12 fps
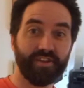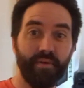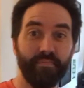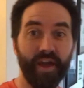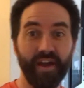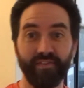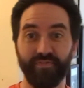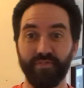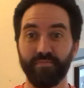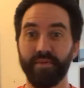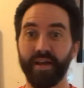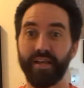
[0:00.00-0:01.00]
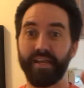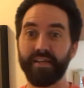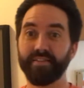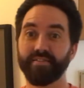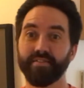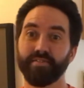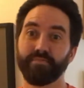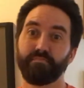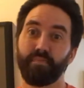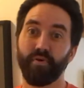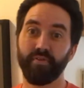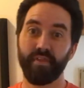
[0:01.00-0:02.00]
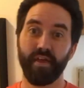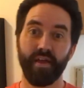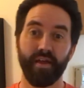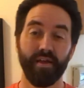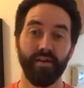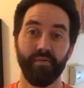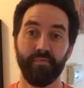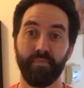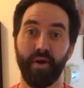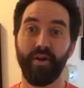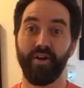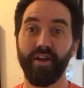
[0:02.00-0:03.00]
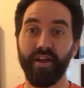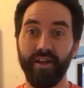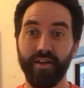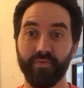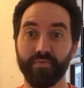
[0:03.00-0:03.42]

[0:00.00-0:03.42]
got back from my niece's birthday party,